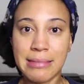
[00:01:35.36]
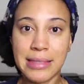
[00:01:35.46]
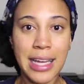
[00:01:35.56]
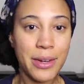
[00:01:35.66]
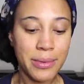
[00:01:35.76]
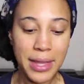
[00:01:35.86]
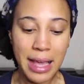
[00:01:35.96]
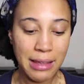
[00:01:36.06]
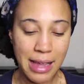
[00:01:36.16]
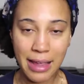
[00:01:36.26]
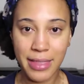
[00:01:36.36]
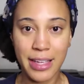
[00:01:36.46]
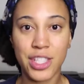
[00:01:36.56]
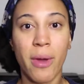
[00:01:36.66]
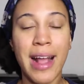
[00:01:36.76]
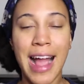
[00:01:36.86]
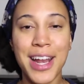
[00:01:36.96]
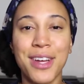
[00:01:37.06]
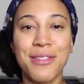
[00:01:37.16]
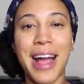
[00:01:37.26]
I don't think I like this. So I
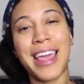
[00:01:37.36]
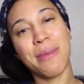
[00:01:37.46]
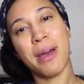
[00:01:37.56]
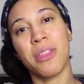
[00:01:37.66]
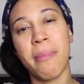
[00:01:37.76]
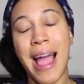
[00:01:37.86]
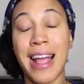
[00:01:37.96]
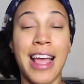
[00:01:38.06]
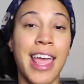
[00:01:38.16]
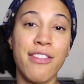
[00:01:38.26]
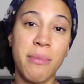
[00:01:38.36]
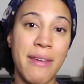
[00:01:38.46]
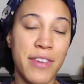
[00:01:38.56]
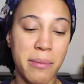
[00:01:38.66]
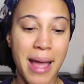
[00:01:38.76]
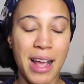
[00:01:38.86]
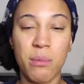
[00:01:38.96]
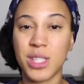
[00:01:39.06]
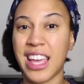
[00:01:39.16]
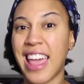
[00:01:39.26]
kind of, I emailed them back, I gave them my feedback and
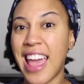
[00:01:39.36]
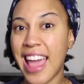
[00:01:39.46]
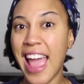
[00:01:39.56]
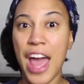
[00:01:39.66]
was like, hey,